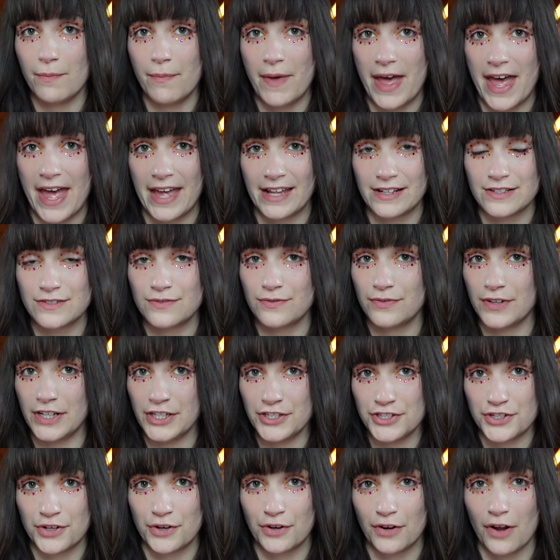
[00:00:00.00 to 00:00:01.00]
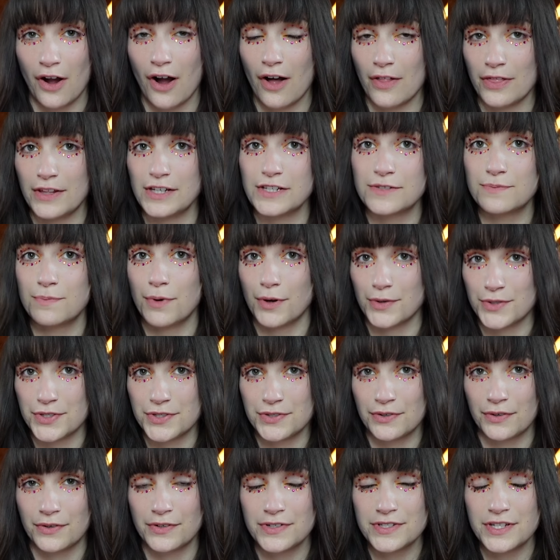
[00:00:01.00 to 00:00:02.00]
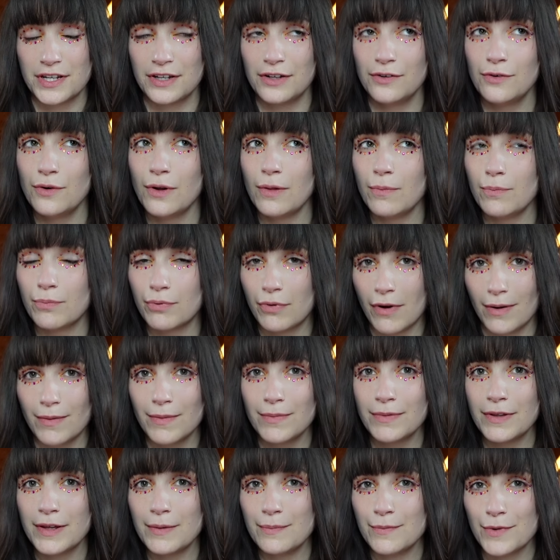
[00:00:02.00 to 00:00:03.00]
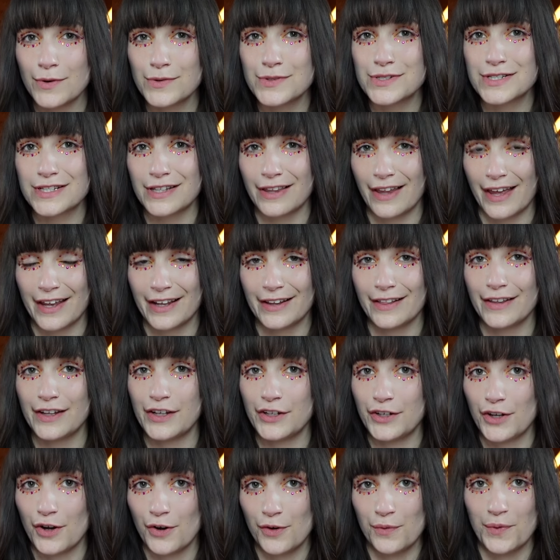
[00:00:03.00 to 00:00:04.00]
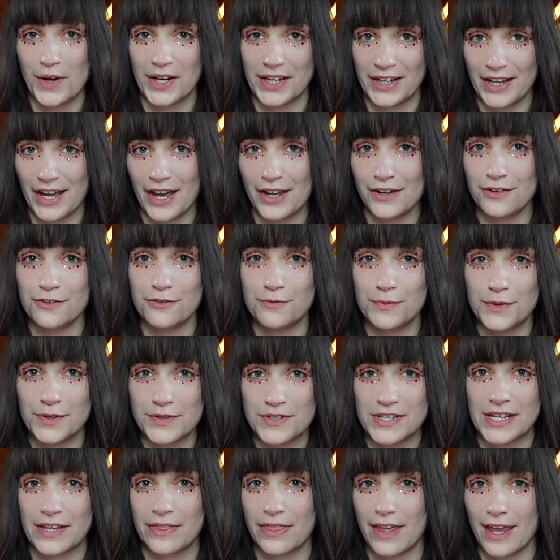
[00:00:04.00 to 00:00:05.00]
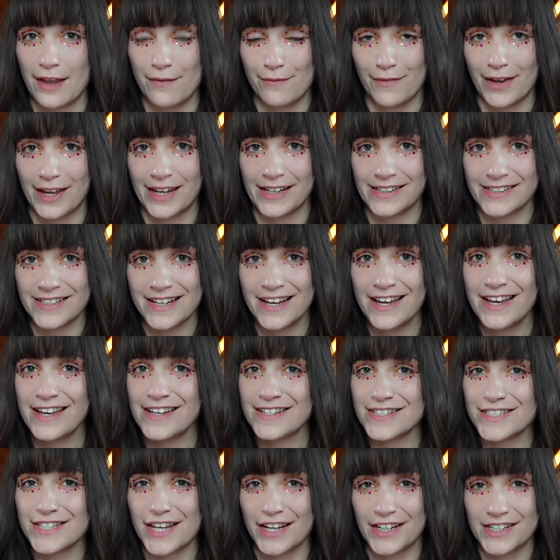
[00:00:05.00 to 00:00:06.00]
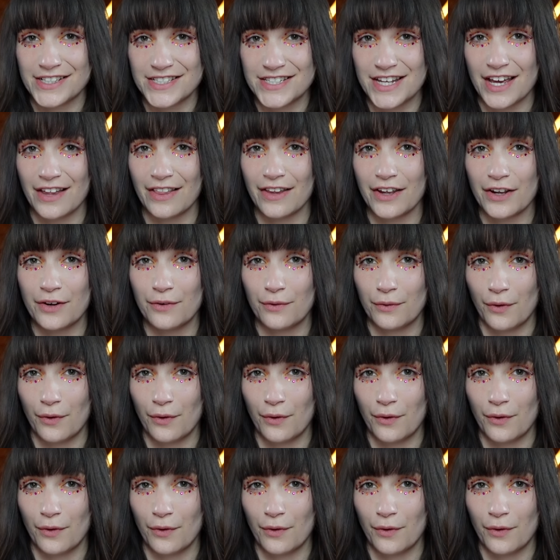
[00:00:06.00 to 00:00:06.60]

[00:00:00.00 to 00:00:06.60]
bands featured on these posters, you will probably most likely know what kind of music they made, psychedelic